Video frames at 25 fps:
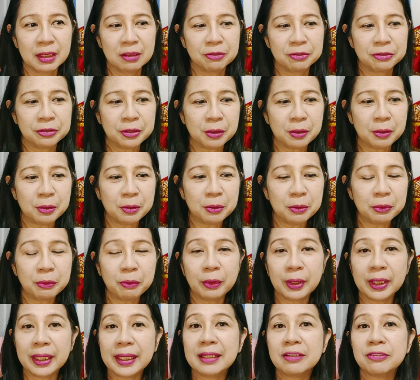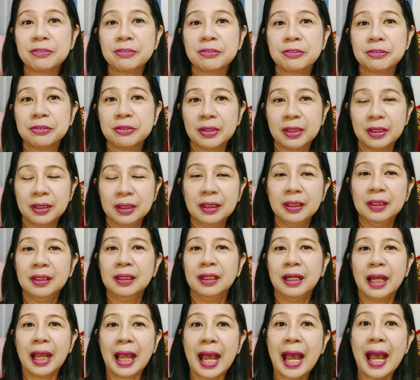So this
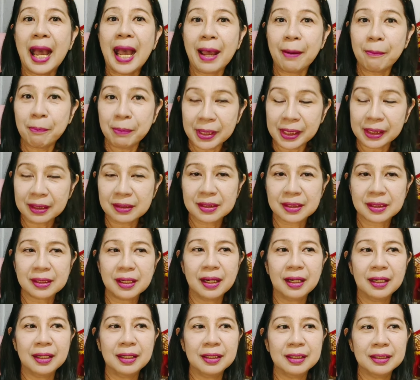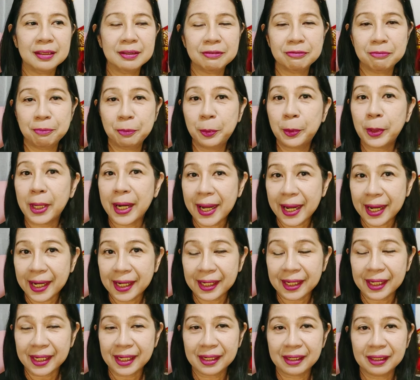habit of
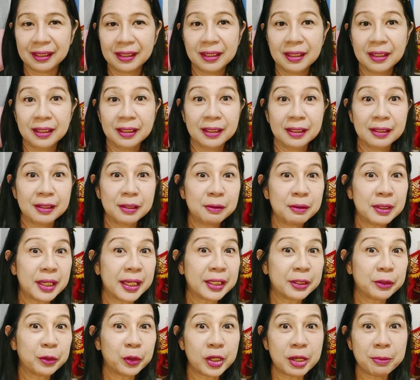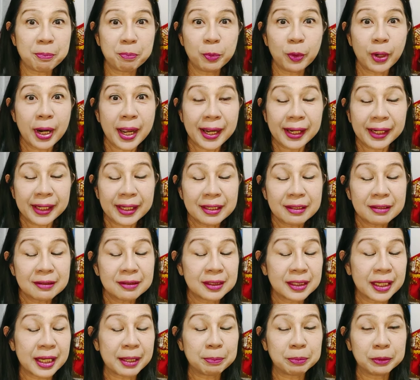bragging, you know, like you keep bragging, you
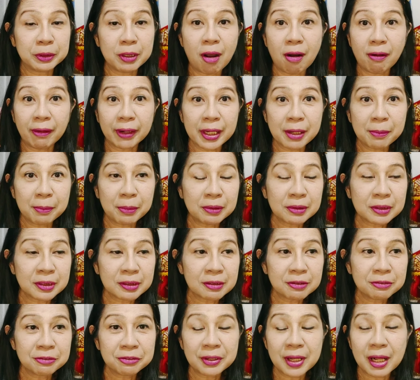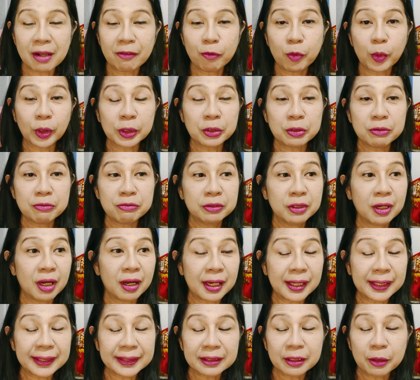keep talking about yourself, what you've
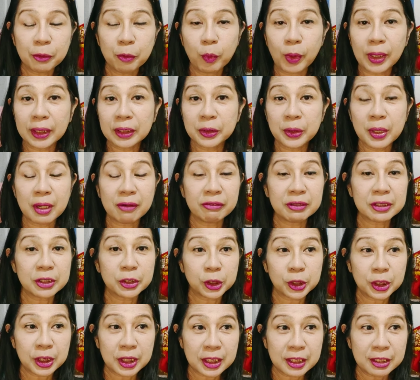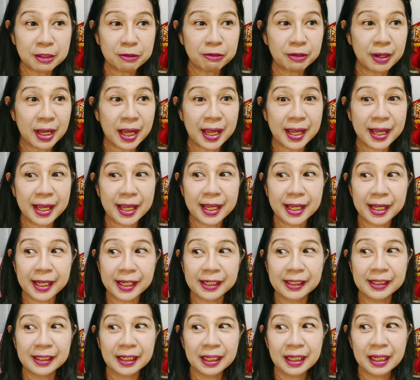got and what you have achieved
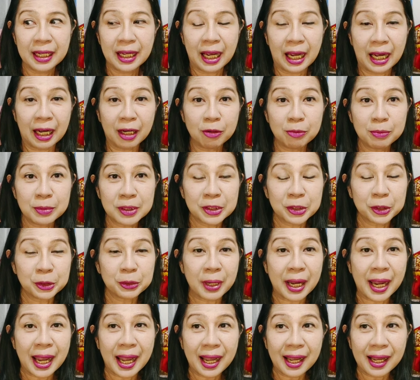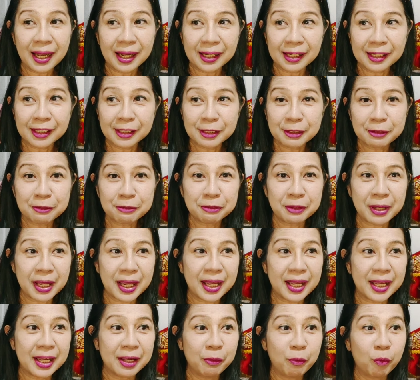and how much you have
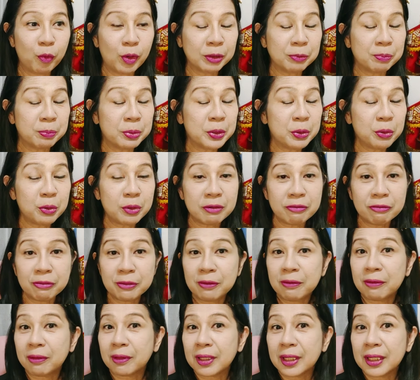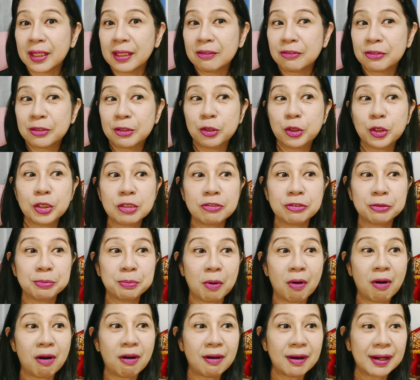and what beautiful things you
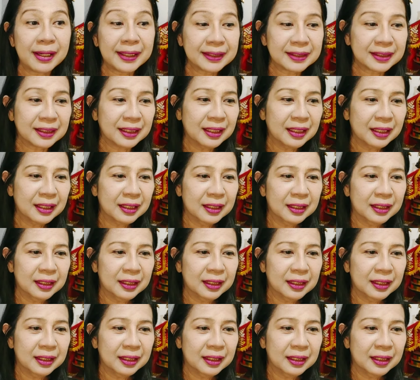just bought.